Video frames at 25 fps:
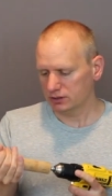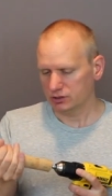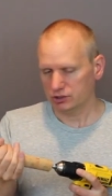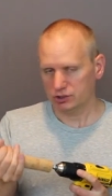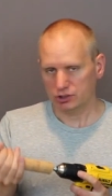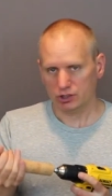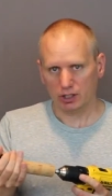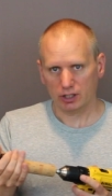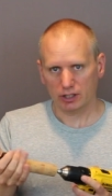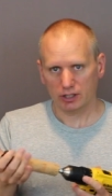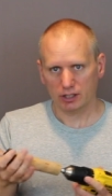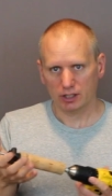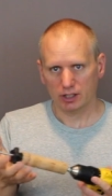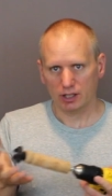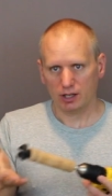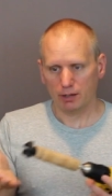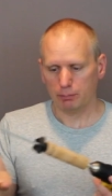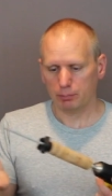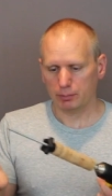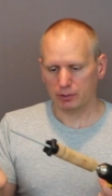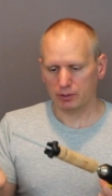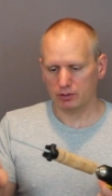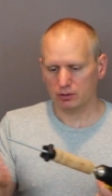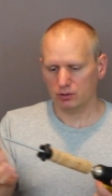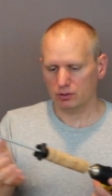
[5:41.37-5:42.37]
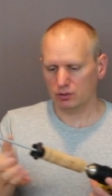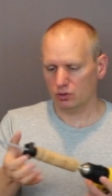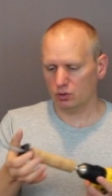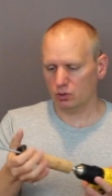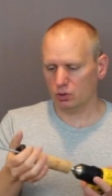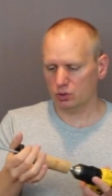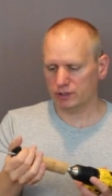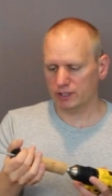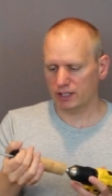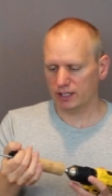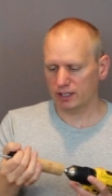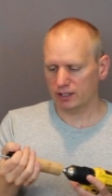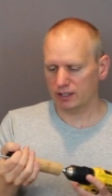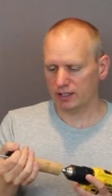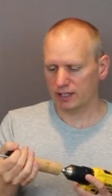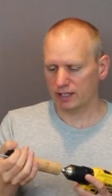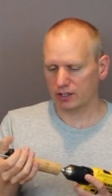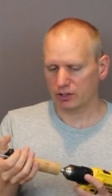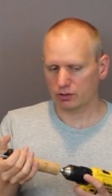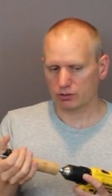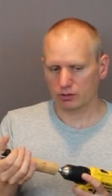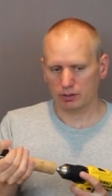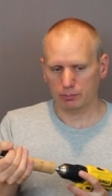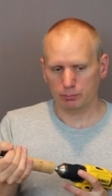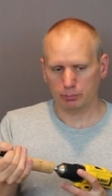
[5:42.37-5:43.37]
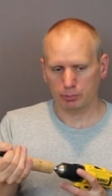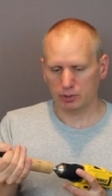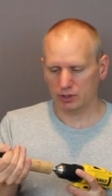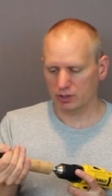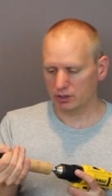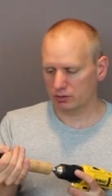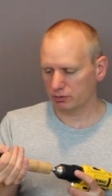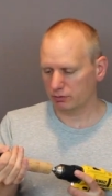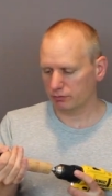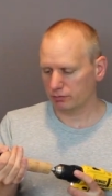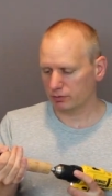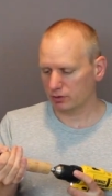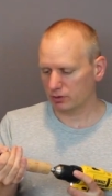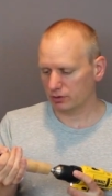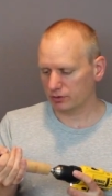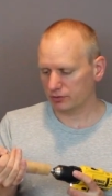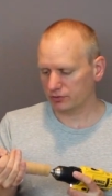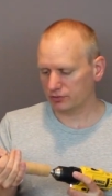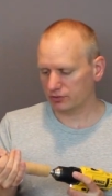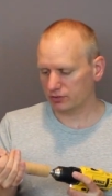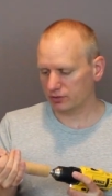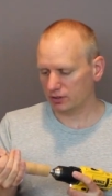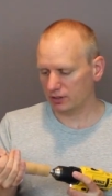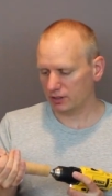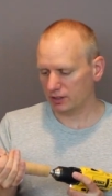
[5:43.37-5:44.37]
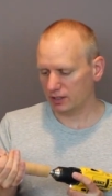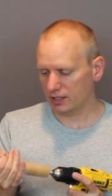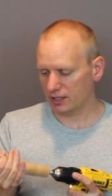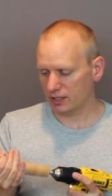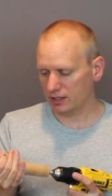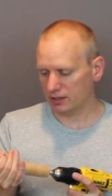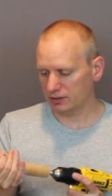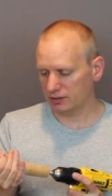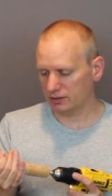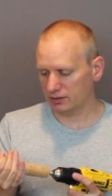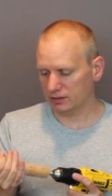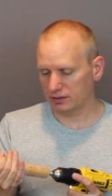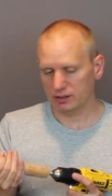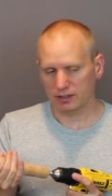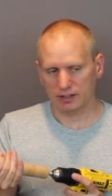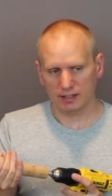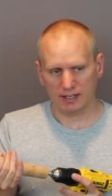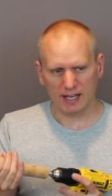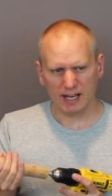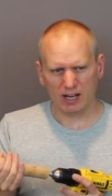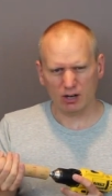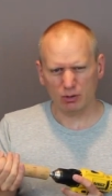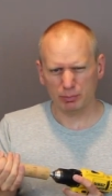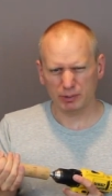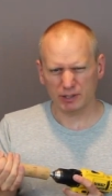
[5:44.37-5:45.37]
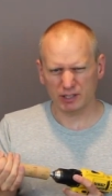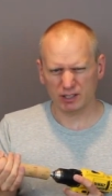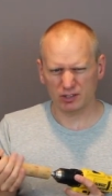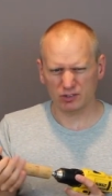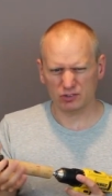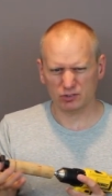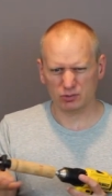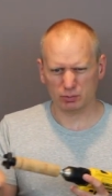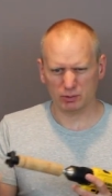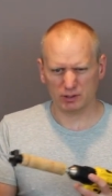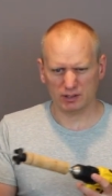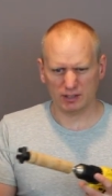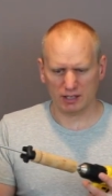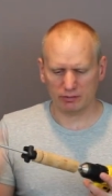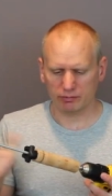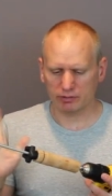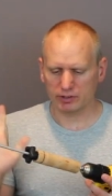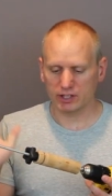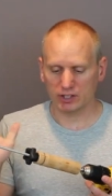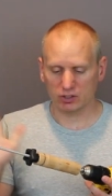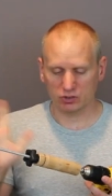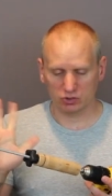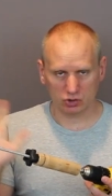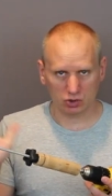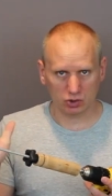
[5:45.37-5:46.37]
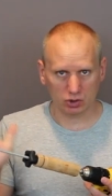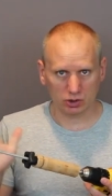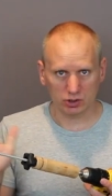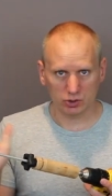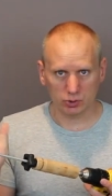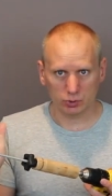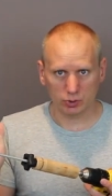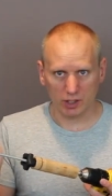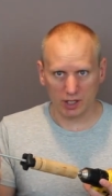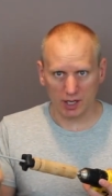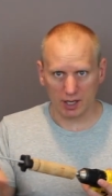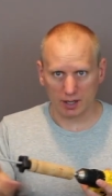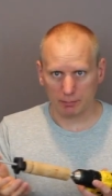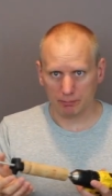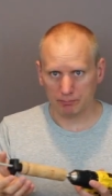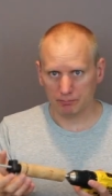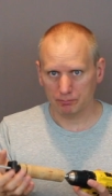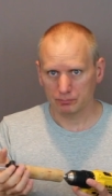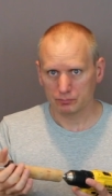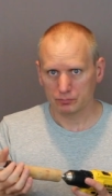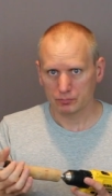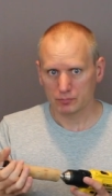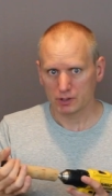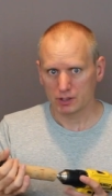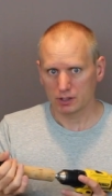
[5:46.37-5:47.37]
chuck it up, hold on to that grip, put it in reverse, and now because everything's glued up,